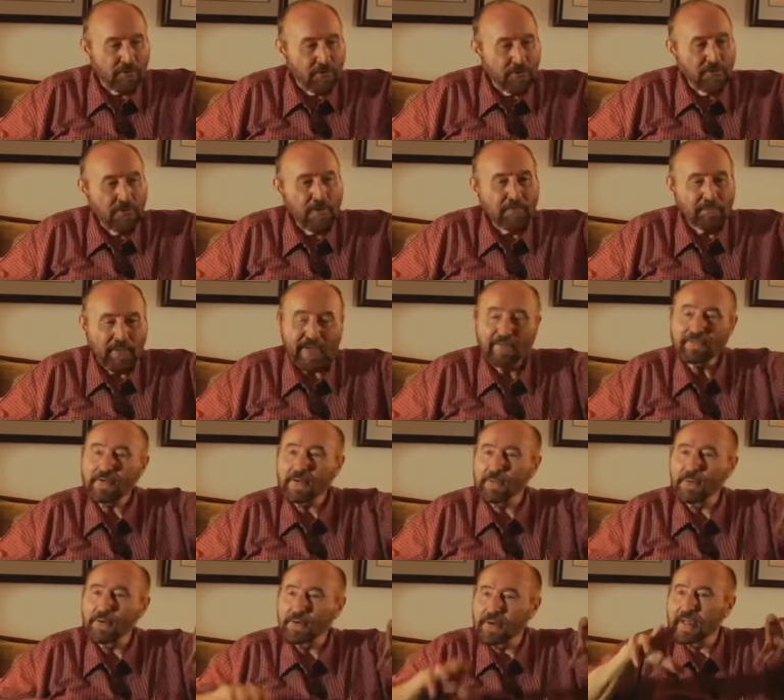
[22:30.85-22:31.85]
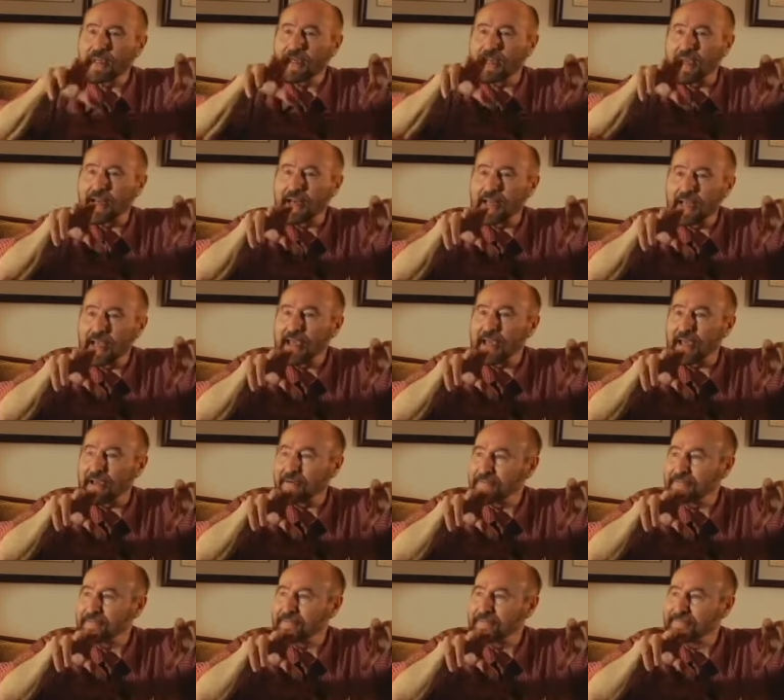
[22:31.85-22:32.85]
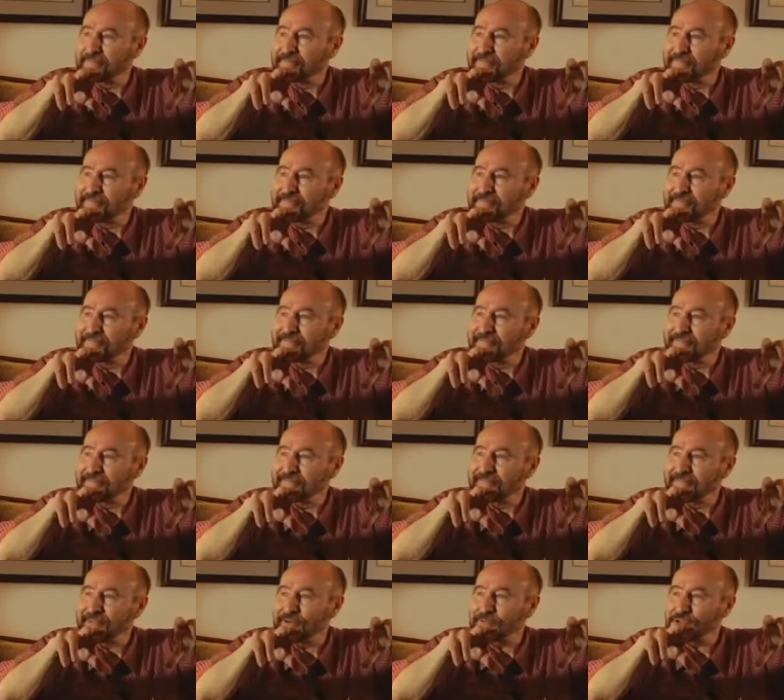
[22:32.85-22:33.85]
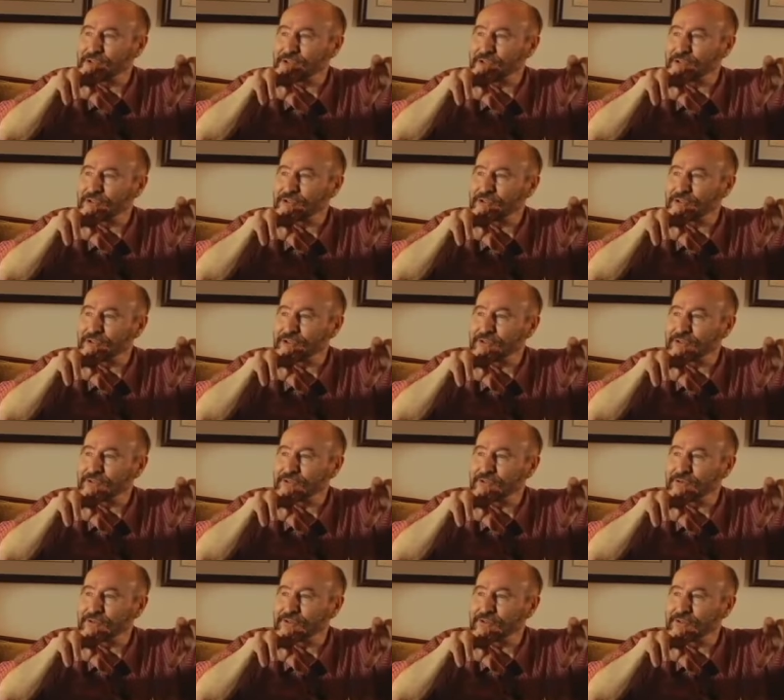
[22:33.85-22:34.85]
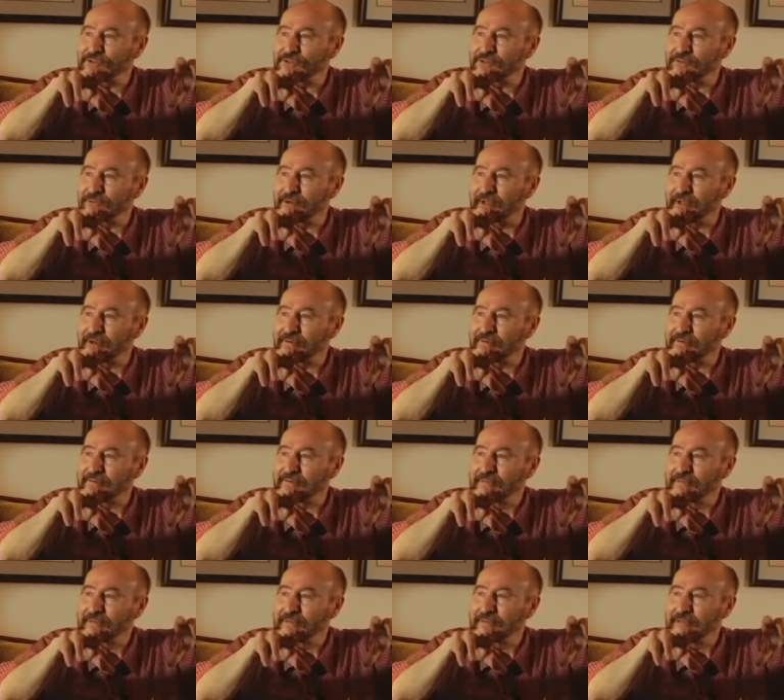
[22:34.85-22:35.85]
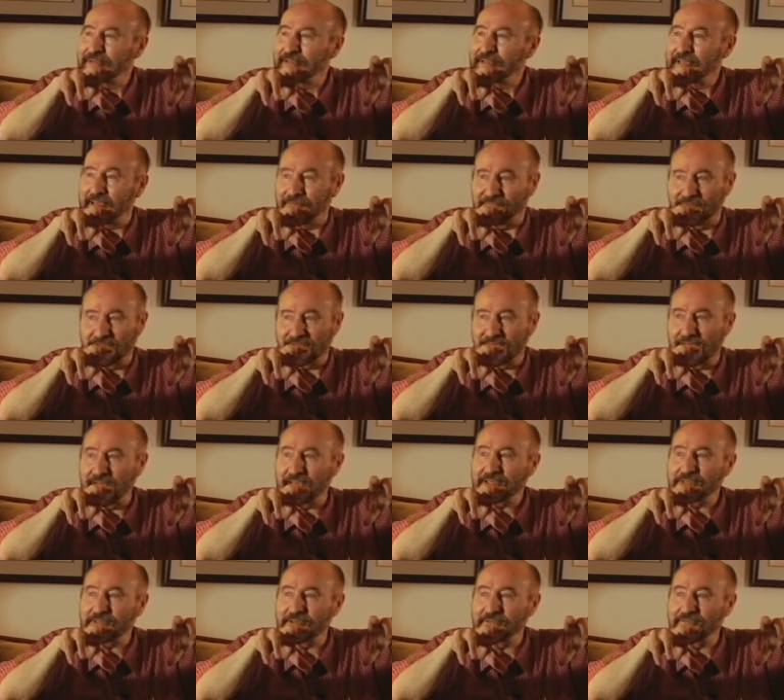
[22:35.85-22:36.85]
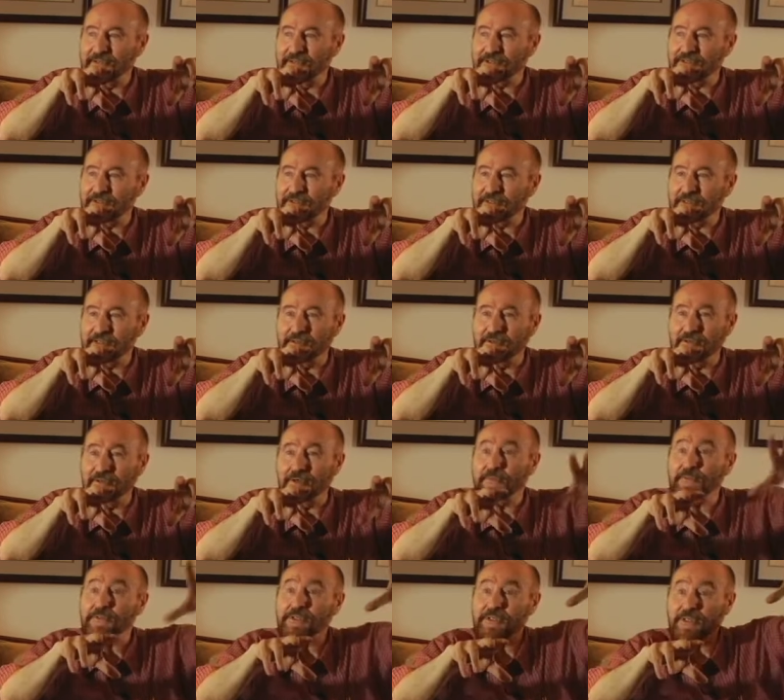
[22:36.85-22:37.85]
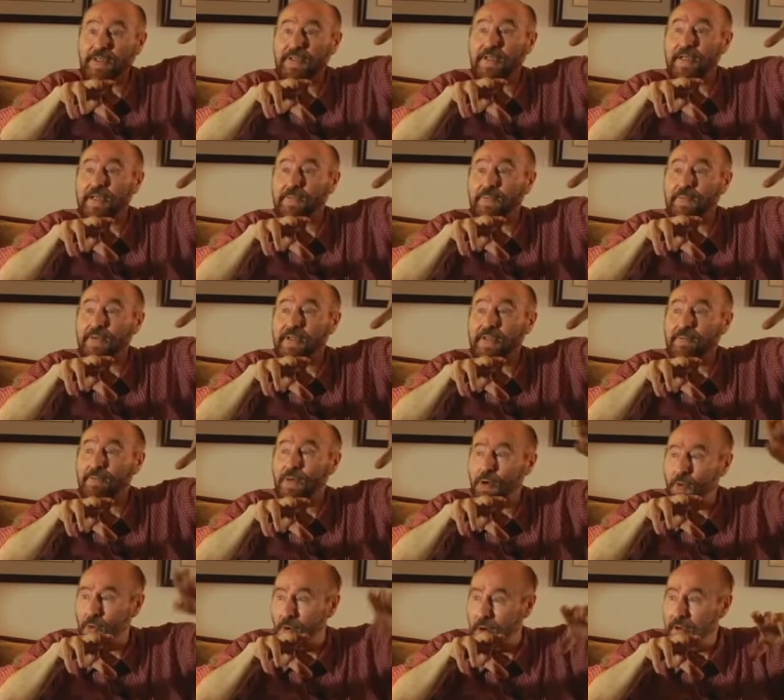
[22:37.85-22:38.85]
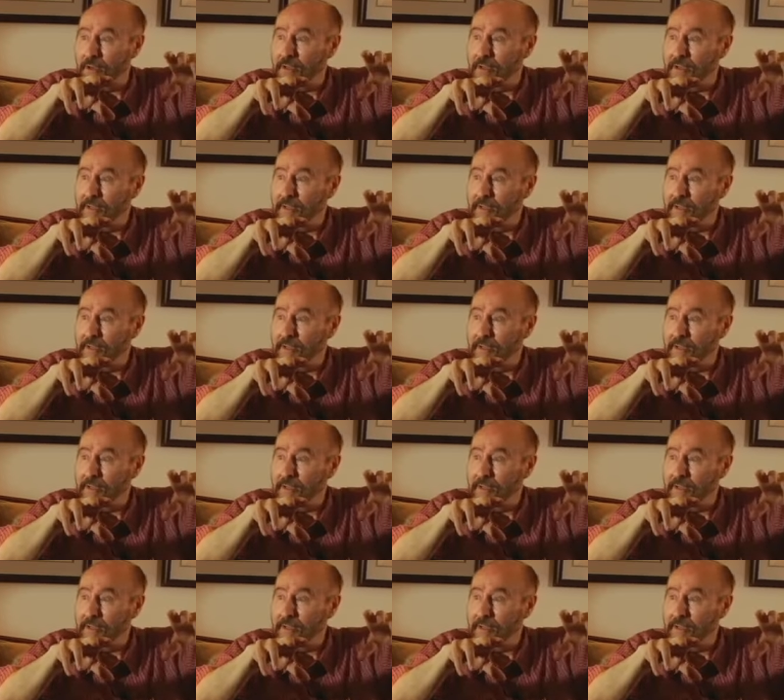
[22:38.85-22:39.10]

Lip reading: you would have to put in that half that was used to destroy the generator. If it's less efficient than 100%, you have to put in more.